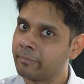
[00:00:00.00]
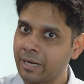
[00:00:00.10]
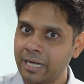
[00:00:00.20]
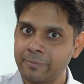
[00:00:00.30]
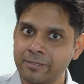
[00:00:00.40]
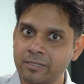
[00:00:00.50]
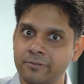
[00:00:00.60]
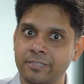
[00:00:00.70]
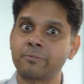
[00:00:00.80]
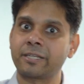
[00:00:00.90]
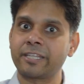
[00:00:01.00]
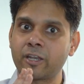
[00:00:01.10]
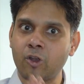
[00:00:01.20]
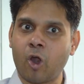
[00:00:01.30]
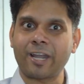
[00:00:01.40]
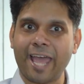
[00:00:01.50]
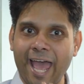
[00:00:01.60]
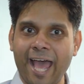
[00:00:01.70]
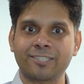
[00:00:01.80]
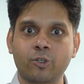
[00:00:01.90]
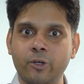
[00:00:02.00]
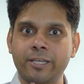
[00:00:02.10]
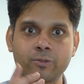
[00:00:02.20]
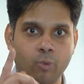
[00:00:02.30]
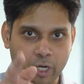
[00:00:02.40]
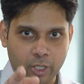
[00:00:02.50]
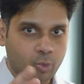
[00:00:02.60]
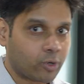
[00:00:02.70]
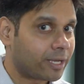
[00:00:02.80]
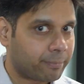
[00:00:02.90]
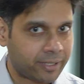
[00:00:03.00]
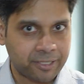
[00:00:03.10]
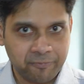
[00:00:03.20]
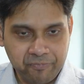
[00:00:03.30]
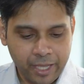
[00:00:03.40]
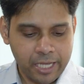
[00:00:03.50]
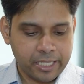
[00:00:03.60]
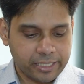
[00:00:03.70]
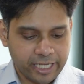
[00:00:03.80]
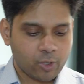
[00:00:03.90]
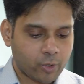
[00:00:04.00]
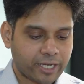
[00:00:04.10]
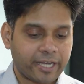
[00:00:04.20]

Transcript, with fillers: are multiple services, but they are not as good as what you can build. Then you can